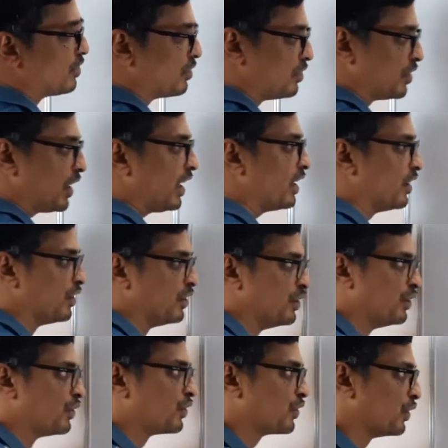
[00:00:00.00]
Okay.
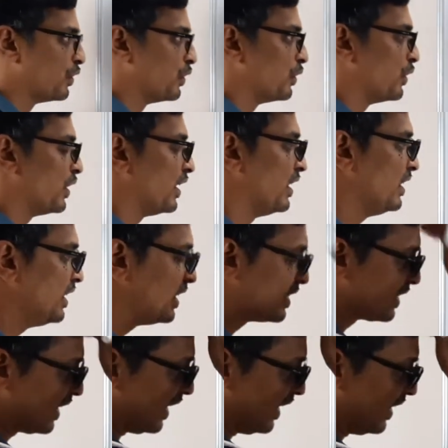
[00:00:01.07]
So in this
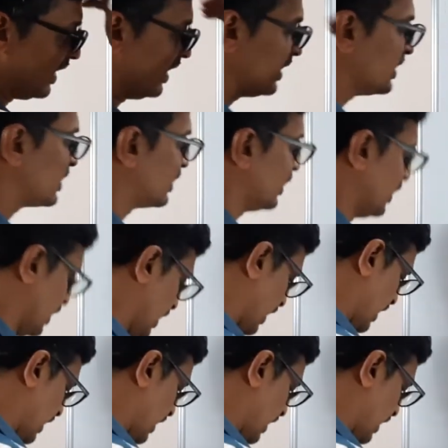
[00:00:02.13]
case, in a